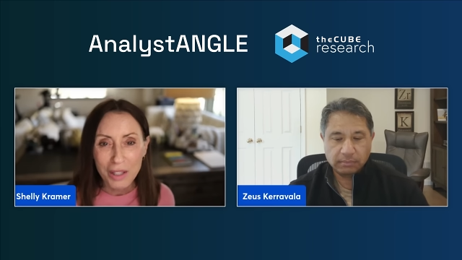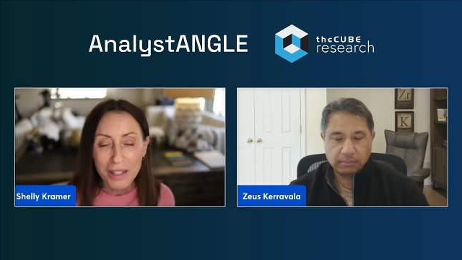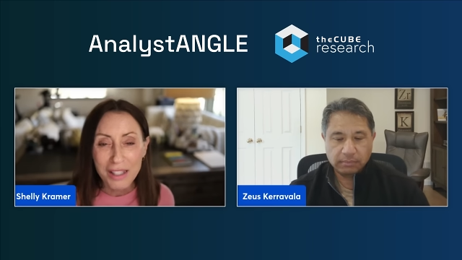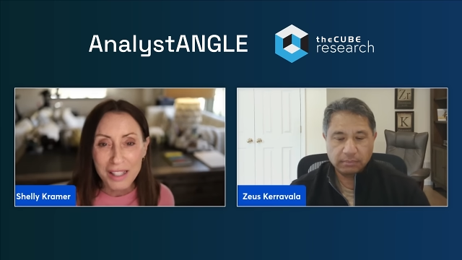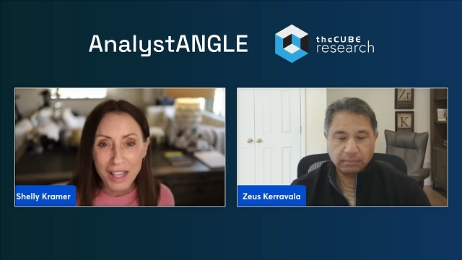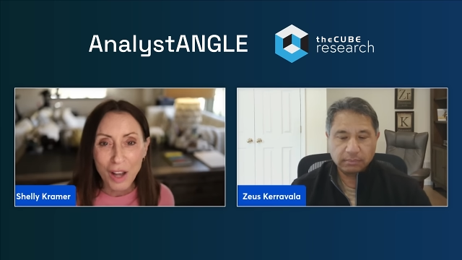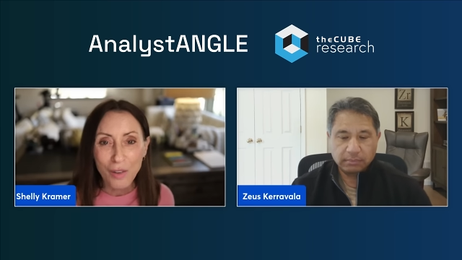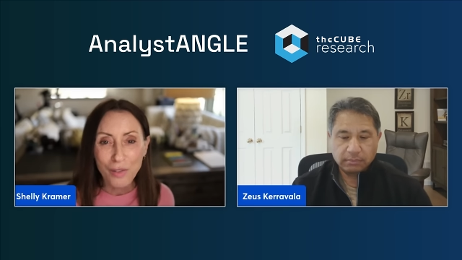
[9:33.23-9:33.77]

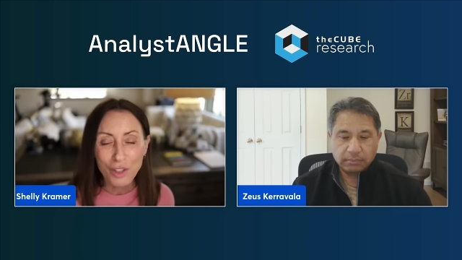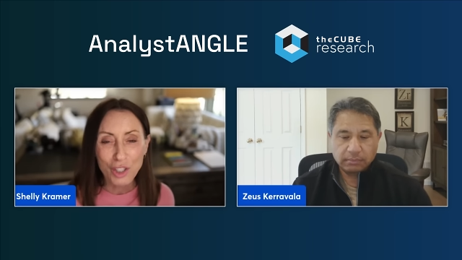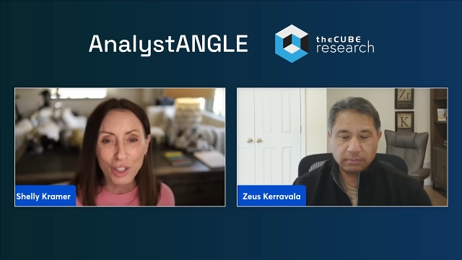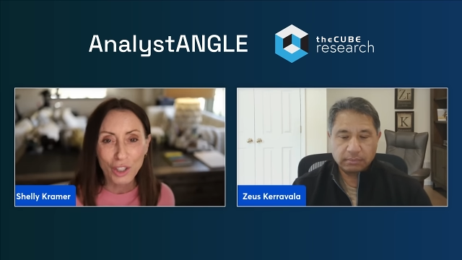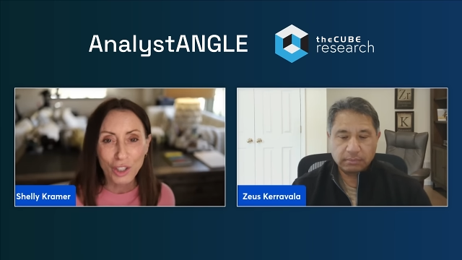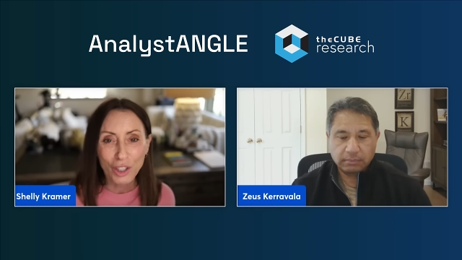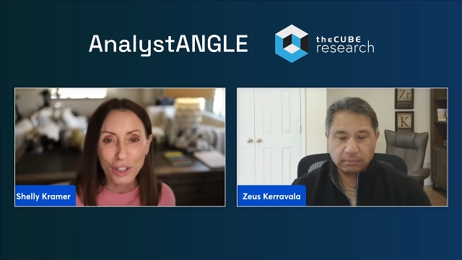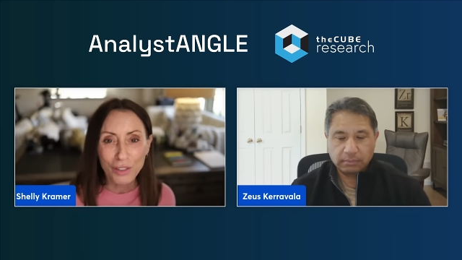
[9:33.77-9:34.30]

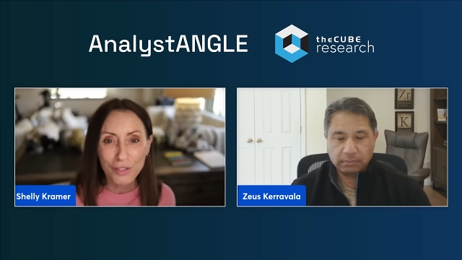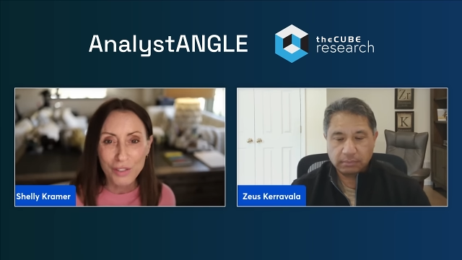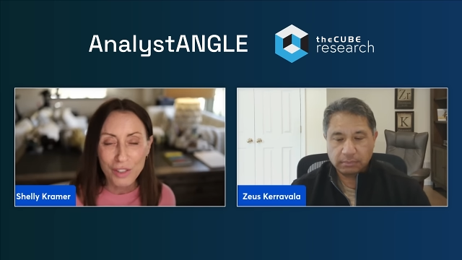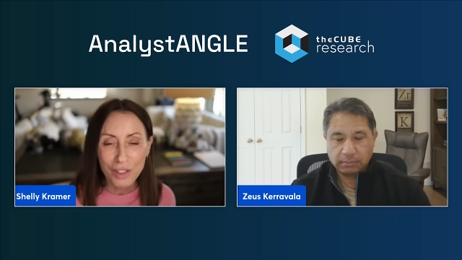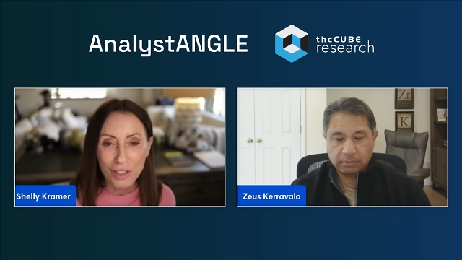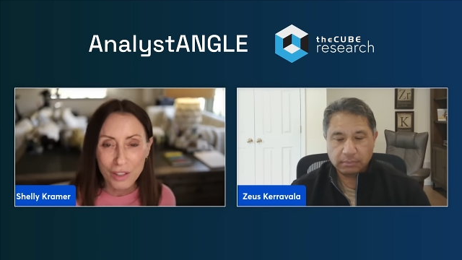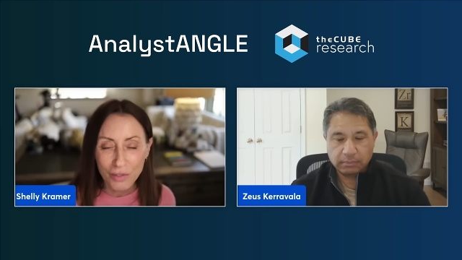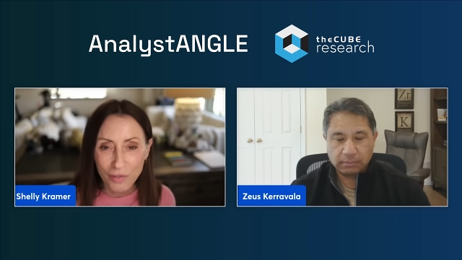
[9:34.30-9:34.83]
Speaker 1: self-serve,
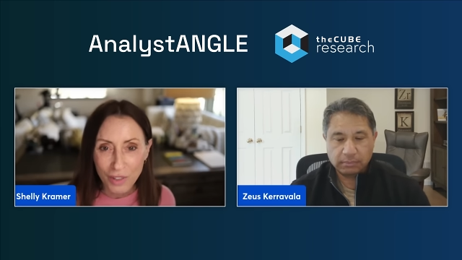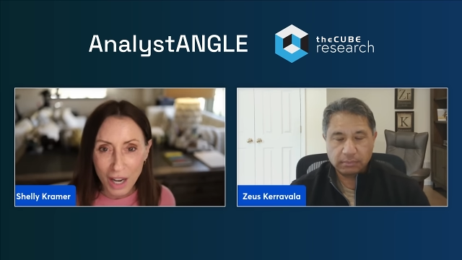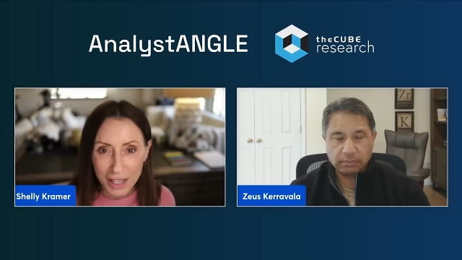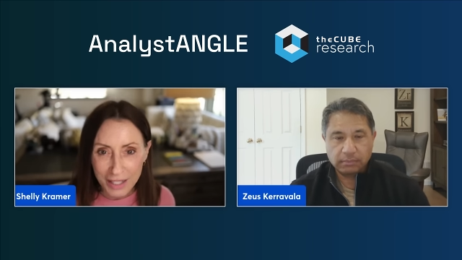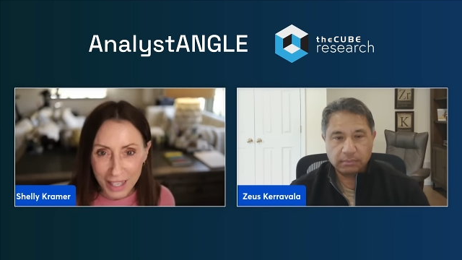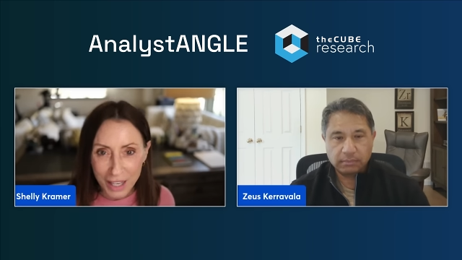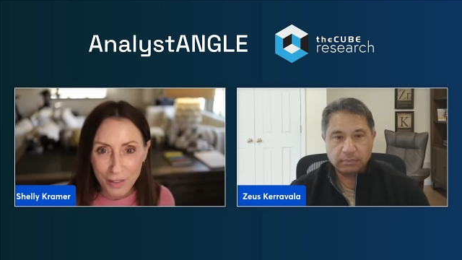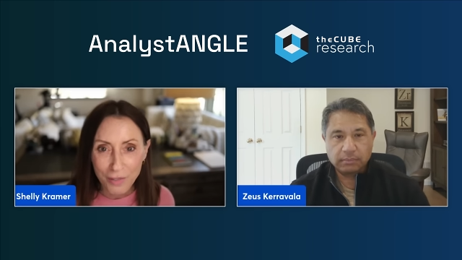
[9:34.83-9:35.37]

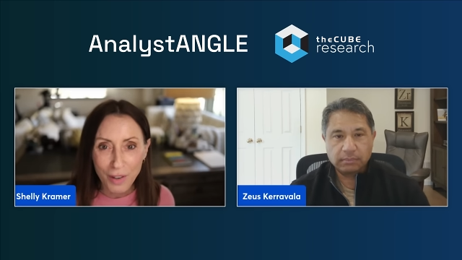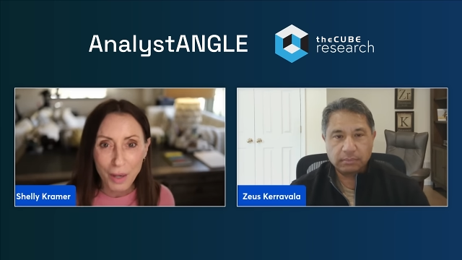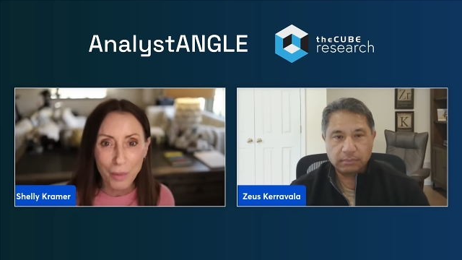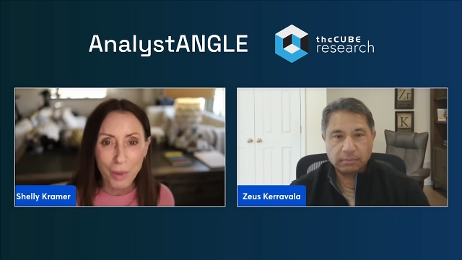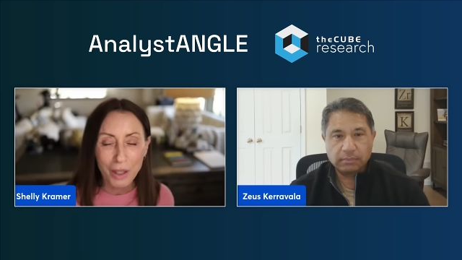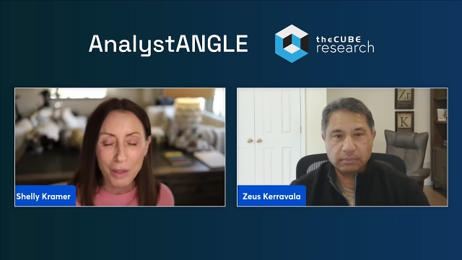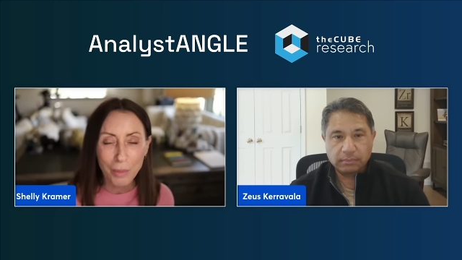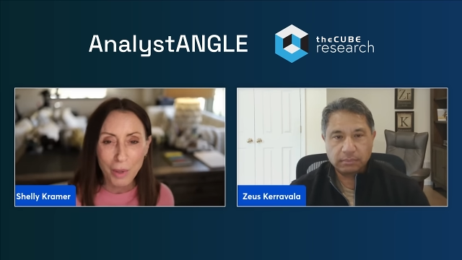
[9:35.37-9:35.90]
identify
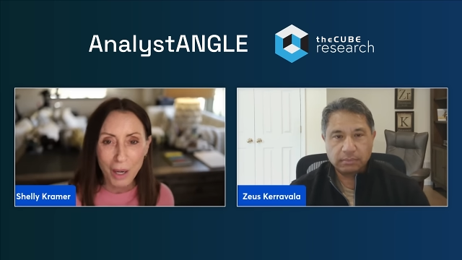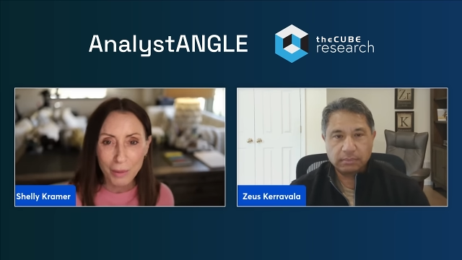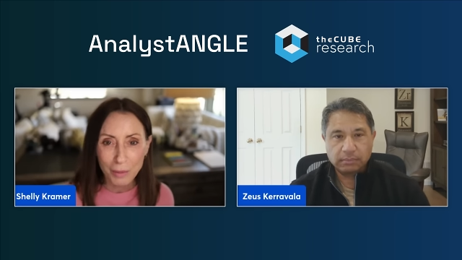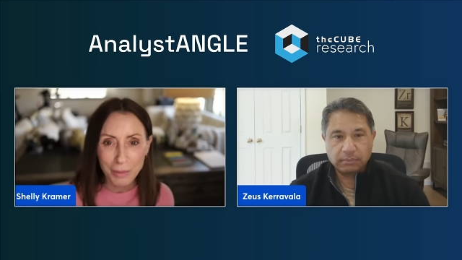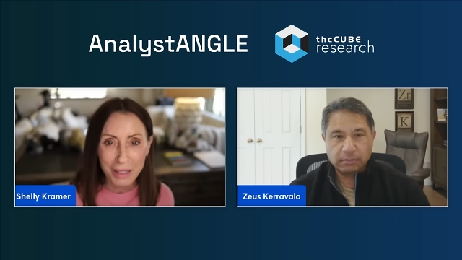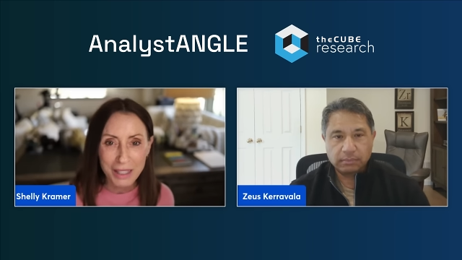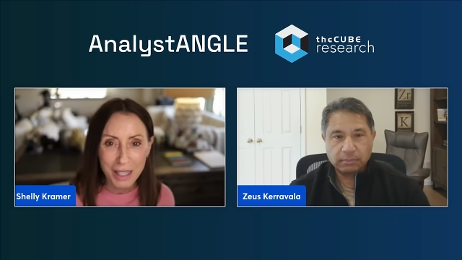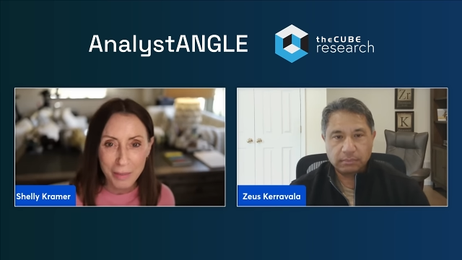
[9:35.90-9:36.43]
what the problem
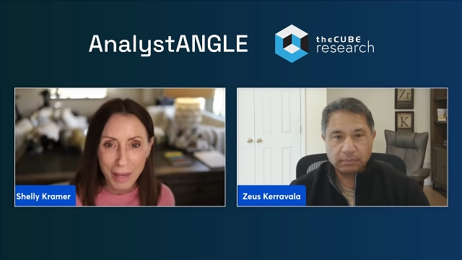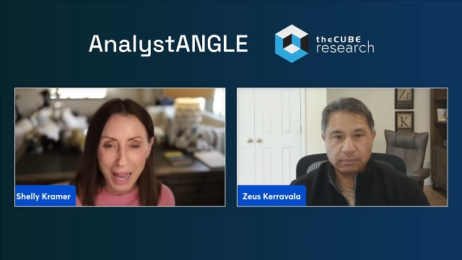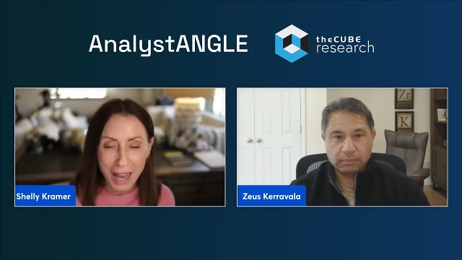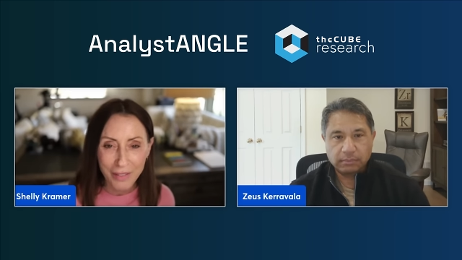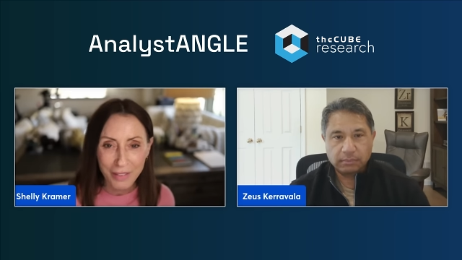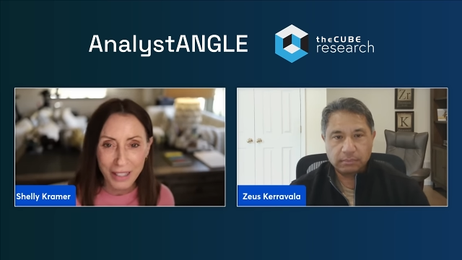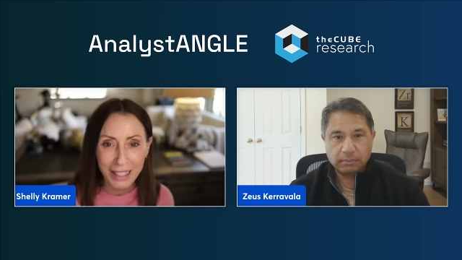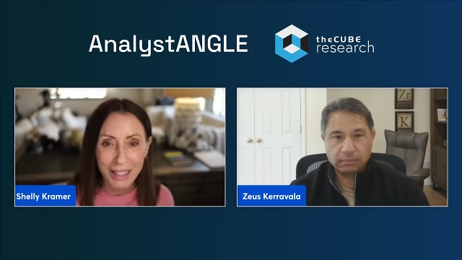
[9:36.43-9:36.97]
is I'm having